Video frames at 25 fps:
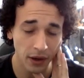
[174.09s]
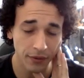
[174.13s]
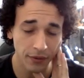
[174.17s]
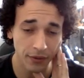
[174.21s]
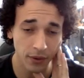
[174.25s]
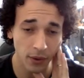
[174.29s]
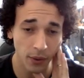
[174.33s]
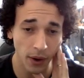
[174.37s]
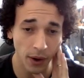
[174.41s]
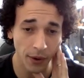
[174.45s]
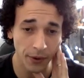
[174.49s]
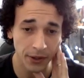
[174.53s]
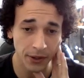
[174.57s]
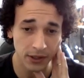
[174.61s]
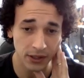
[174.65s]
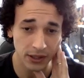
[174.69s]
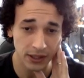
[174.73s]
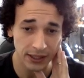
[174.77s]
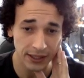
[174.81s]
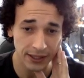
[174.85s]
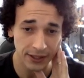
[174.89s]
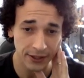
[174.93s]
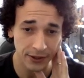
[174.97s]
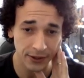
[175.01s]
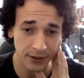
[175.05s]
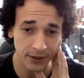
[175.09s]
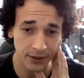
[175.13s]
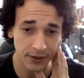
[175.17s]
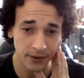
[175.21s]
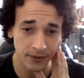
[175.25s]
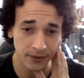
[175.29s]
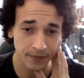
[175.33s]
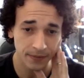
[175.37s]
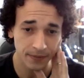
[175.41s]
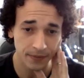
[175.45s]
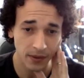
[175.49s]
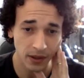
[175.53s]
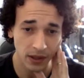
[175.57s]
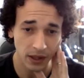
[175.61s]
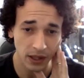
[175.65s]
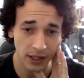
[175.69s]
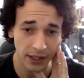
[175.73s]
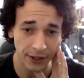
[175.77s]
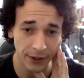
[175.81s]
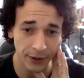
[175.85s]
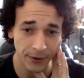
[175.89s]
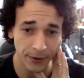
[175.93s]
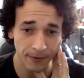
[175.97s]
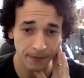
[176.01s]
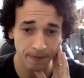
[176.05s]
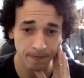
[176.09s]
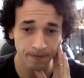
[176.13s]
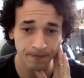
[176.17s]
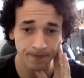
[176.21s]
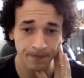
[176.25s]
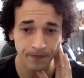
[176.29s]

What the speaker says: a few hours later.